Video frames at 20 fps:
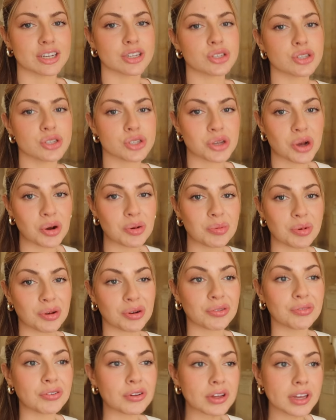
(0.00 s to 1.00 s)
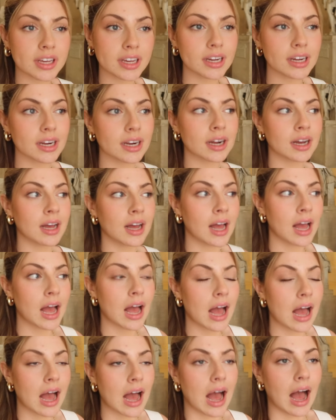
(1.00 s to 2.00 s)
It is so beautiful here.
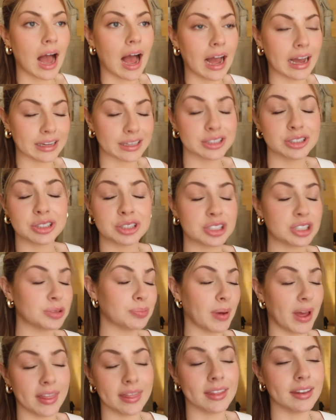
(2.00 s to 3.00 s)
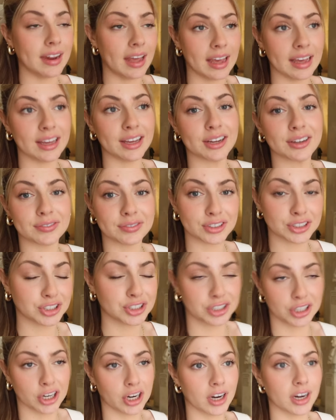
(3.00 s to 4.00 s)
I could spend the day here for
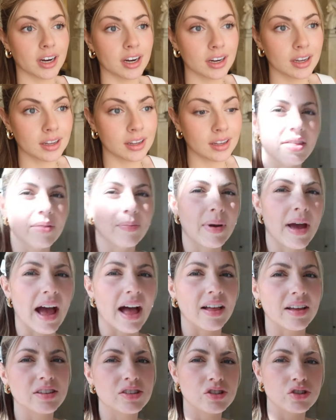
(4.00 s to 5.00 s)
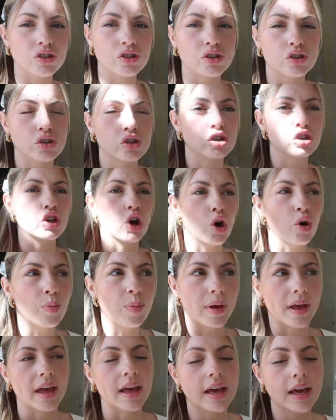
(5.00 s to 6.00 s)
sure. The palace is just so
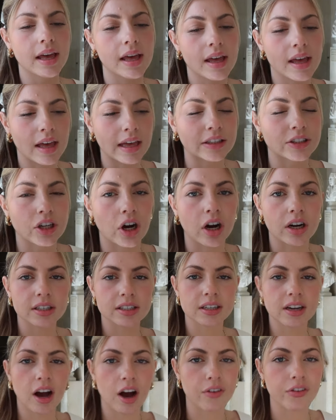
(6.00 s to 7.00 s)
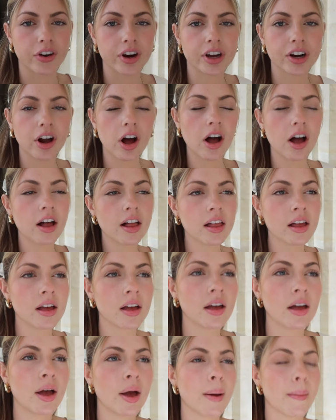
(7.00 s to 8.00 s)
big. It's hard to cover it all,
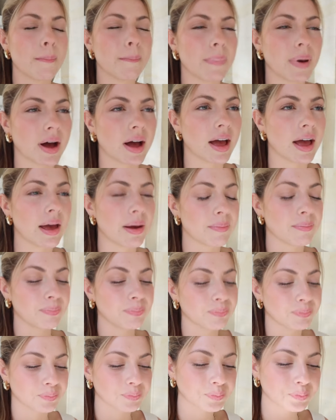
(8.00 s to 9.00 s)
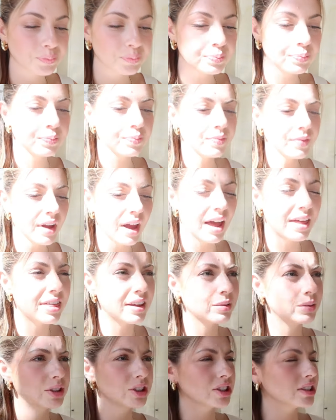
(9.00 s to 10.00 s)
but I
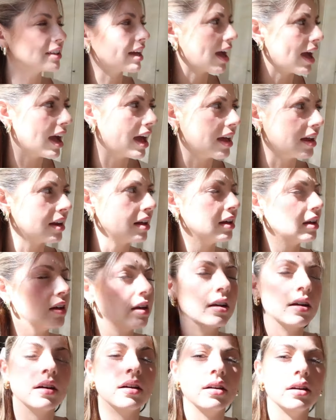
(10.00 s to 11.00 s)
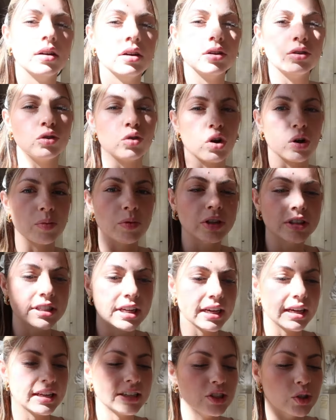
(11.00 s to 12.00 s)
think we just got normal
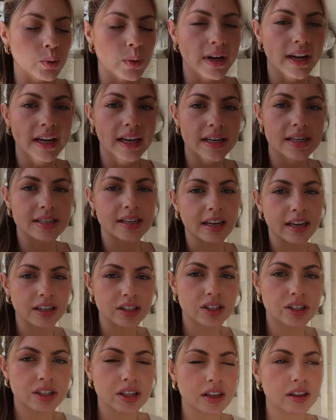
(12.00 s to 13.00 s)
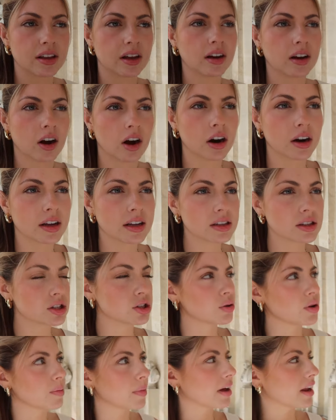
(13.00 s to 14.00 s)
tickets. We didn't get tickets to the garden,
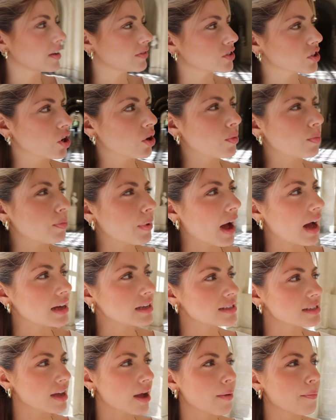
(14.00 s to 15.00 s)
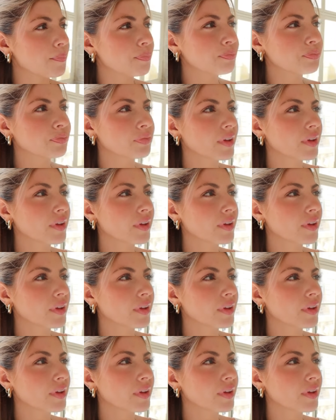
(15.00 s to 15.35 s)
so we might have to go buy some.